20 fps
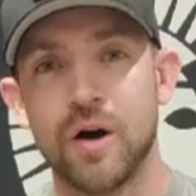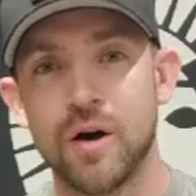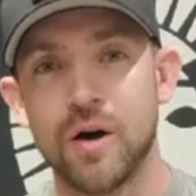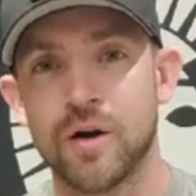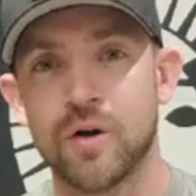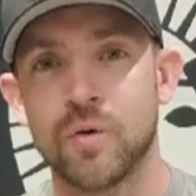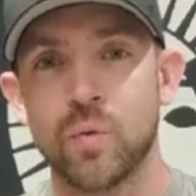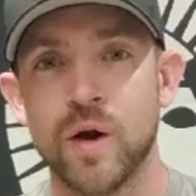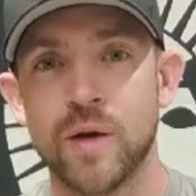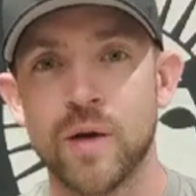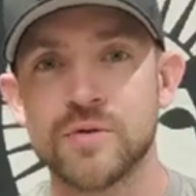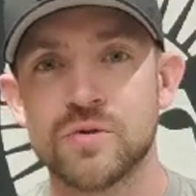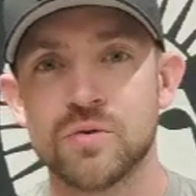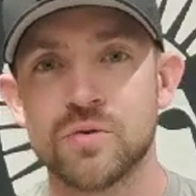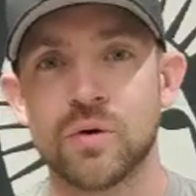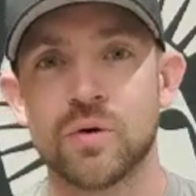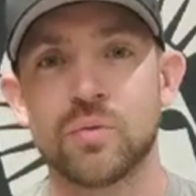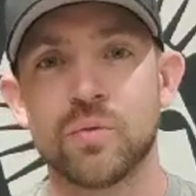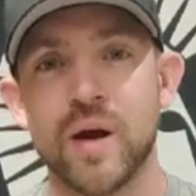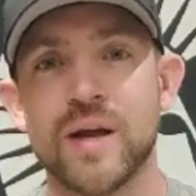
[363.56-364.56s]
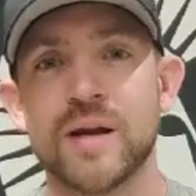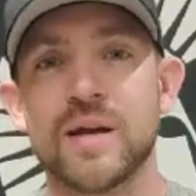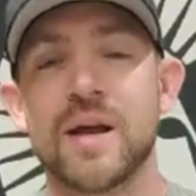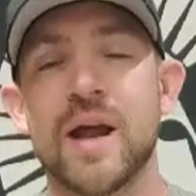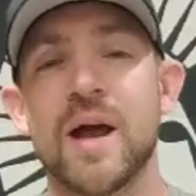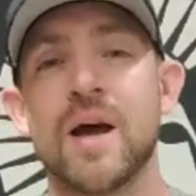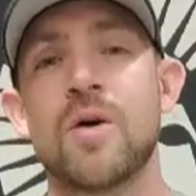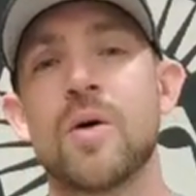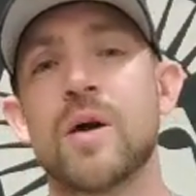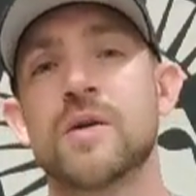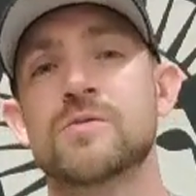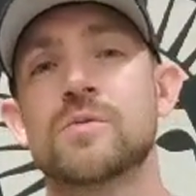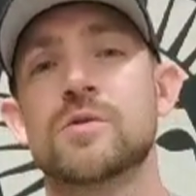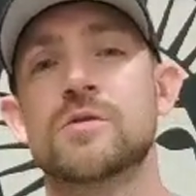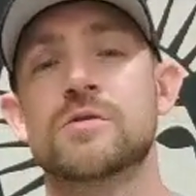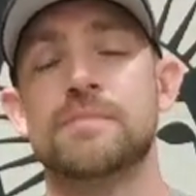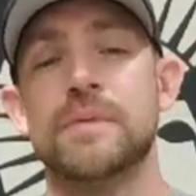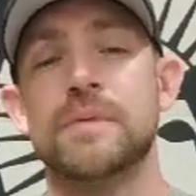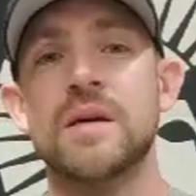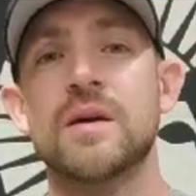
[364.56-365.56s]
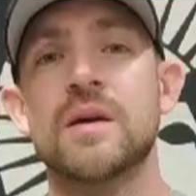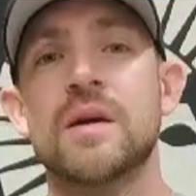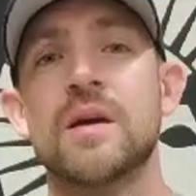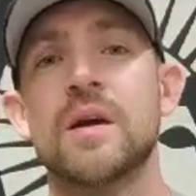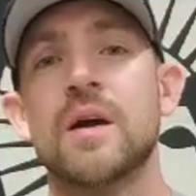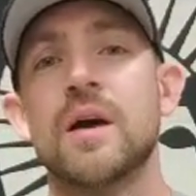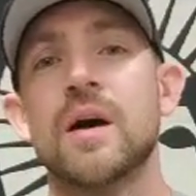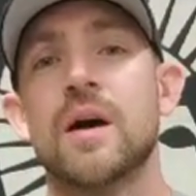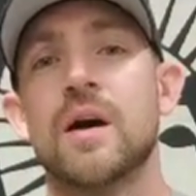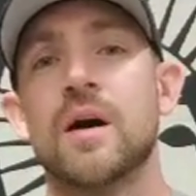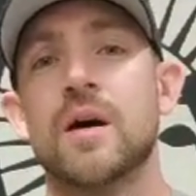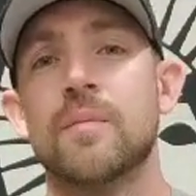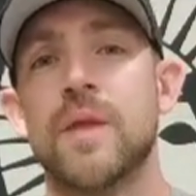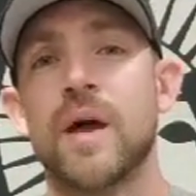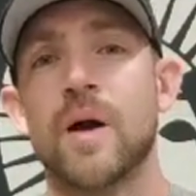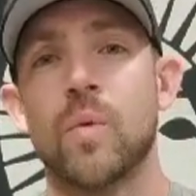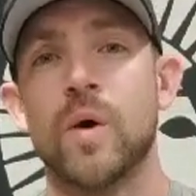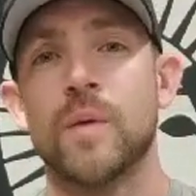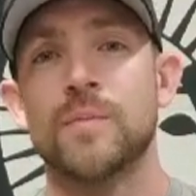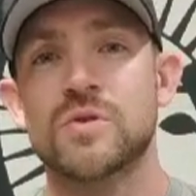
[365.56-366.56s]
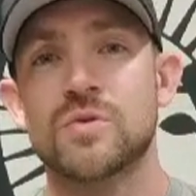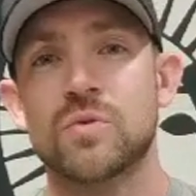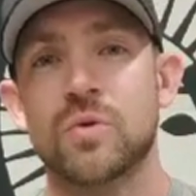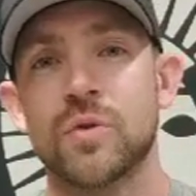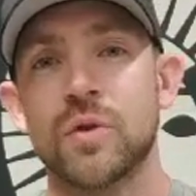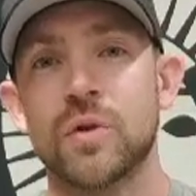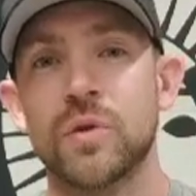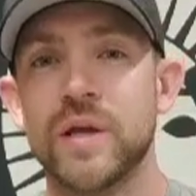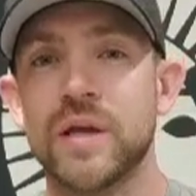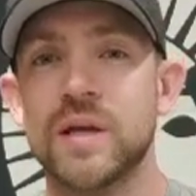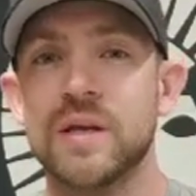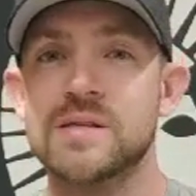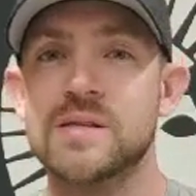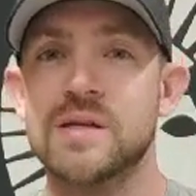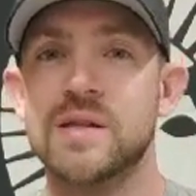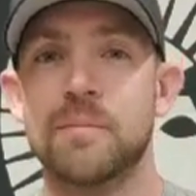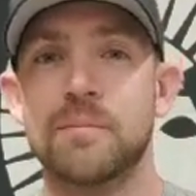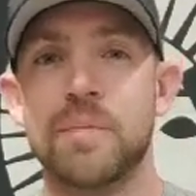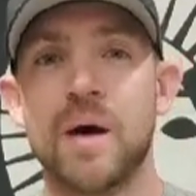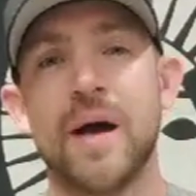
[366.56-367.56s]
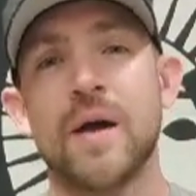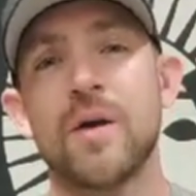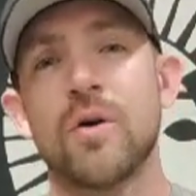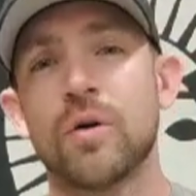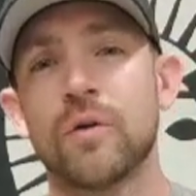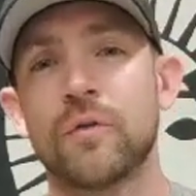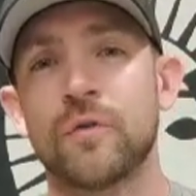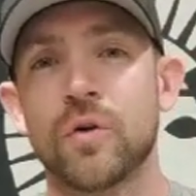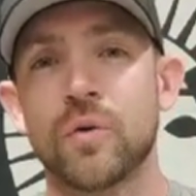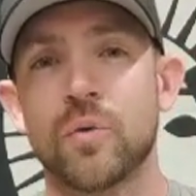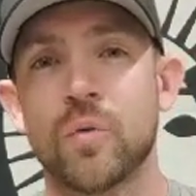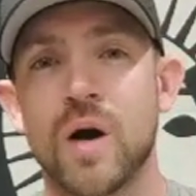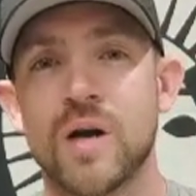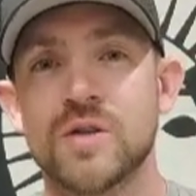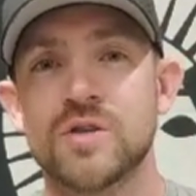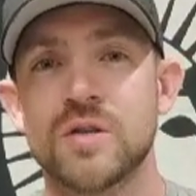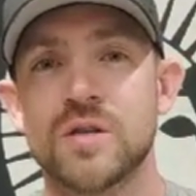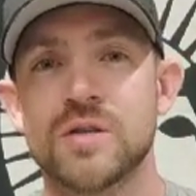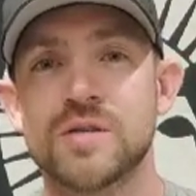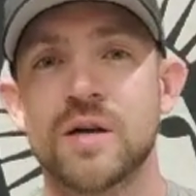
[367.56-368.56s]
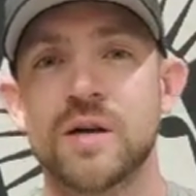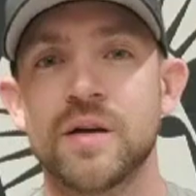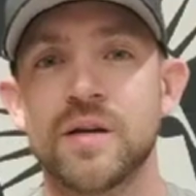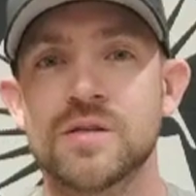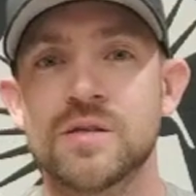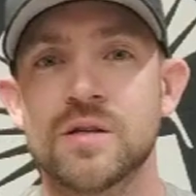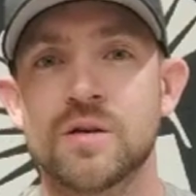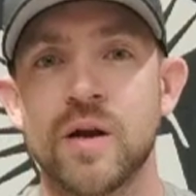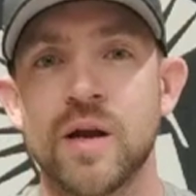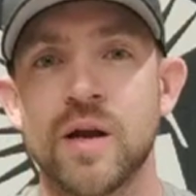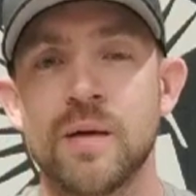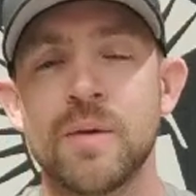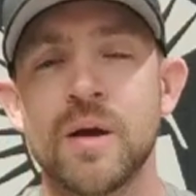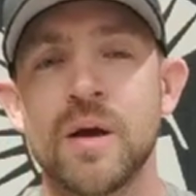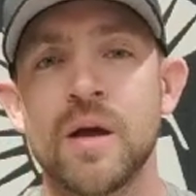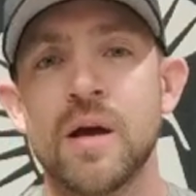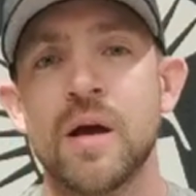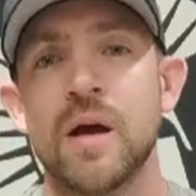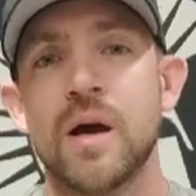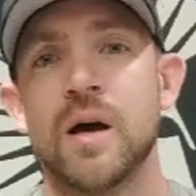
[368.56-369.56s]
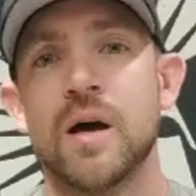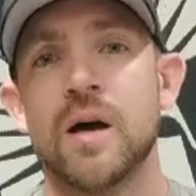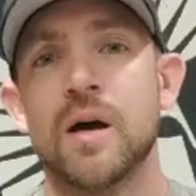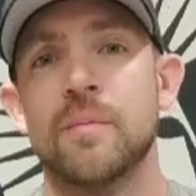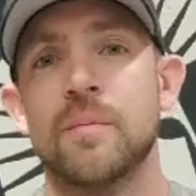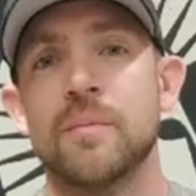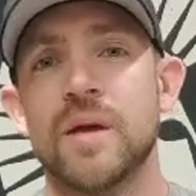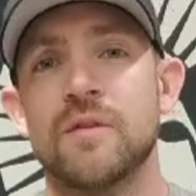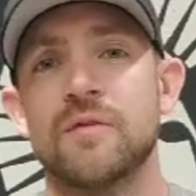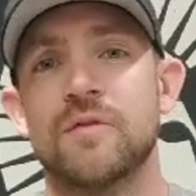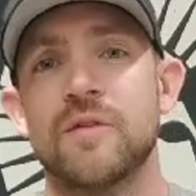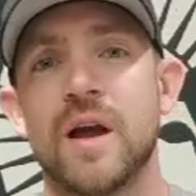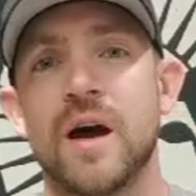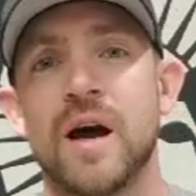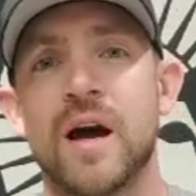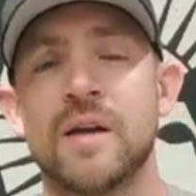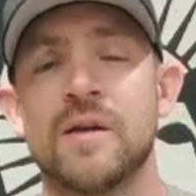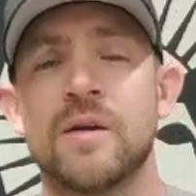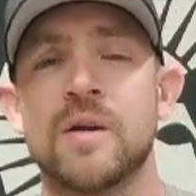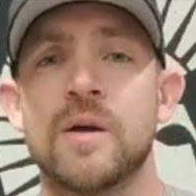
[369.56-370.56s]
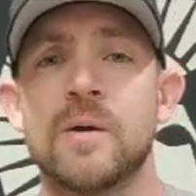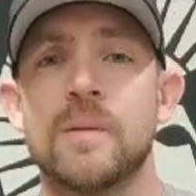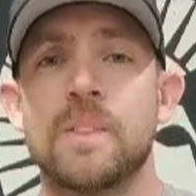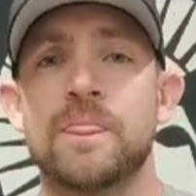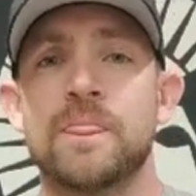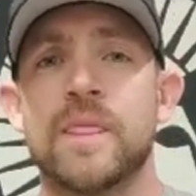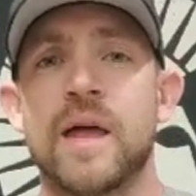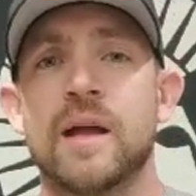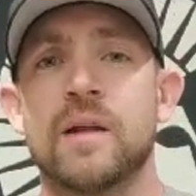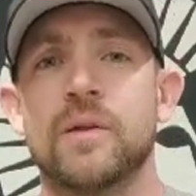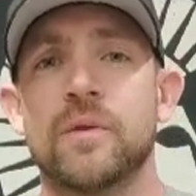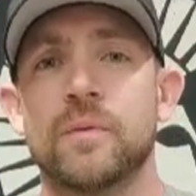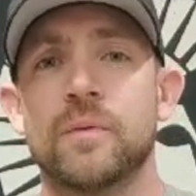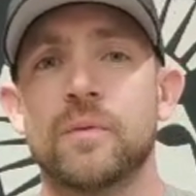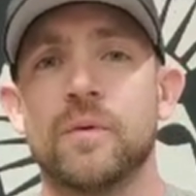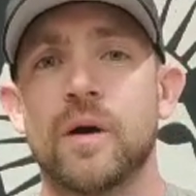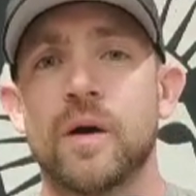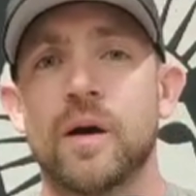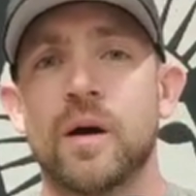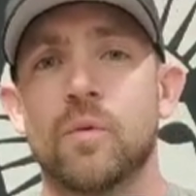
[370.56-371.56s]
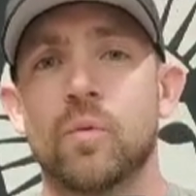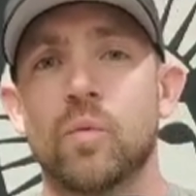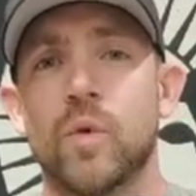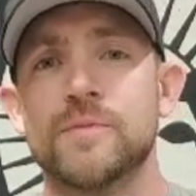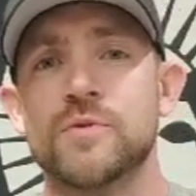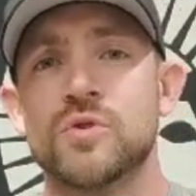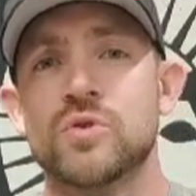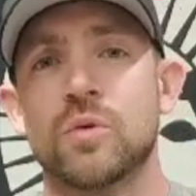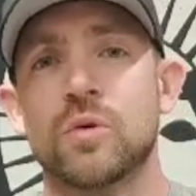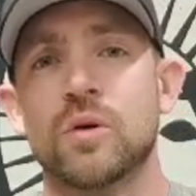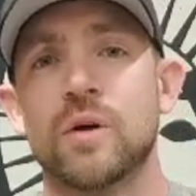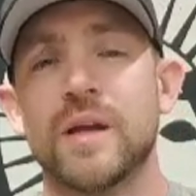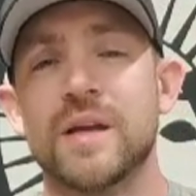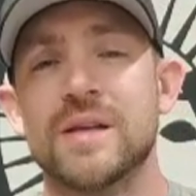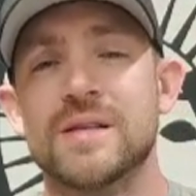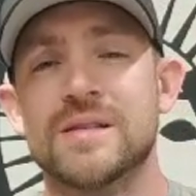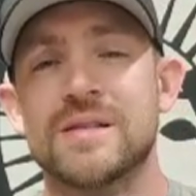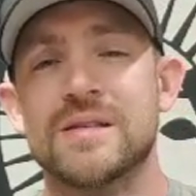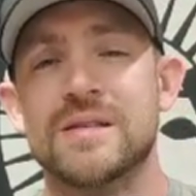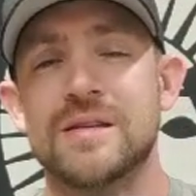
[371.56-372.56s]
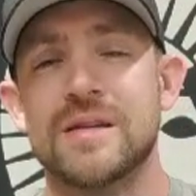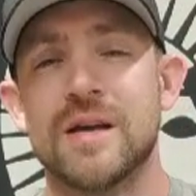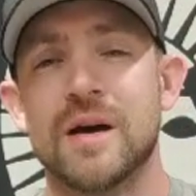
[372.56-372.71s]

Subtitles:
on our web store right now as we speak. That web store, the link is in the bio if you're watching this on Instagram. If not, that web store is